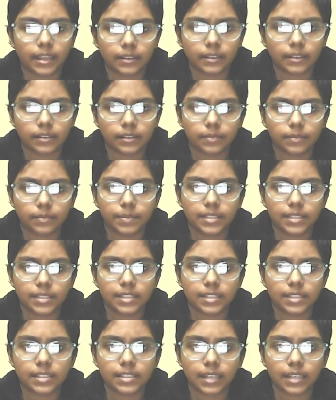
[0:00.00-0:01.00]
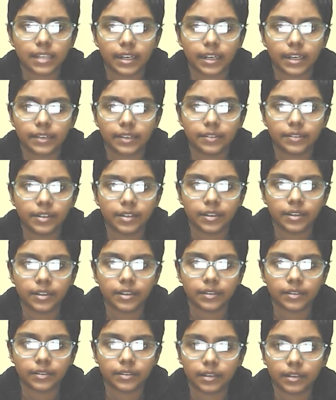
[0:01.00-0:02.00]
pieces are
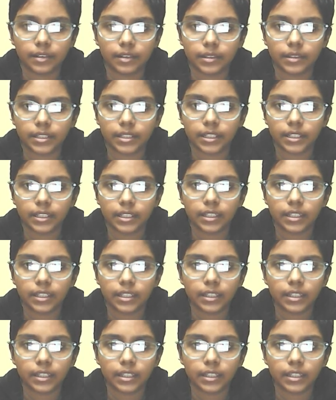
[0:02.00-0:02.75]
really